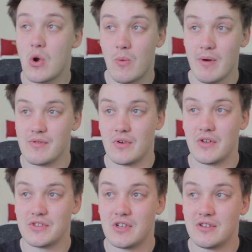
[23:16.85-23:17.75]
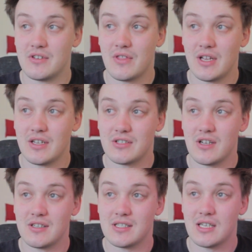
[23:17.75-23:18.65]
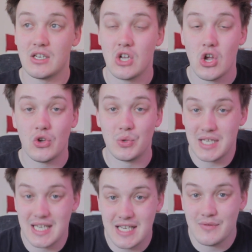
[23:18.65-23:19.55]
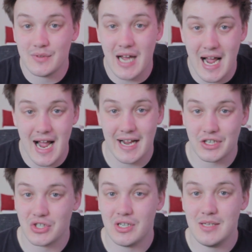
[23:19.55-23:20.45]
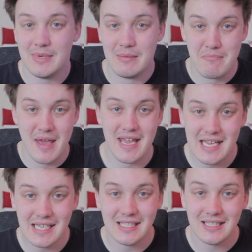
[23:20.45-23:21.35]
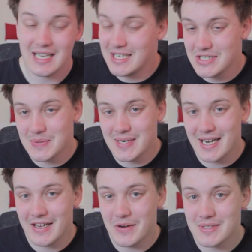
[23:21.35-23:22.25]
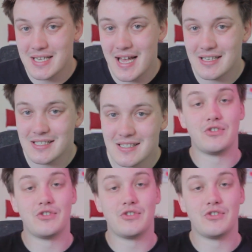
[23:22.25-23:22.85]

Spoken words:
whether you're not think a certain set could even actually be made into a Lego set.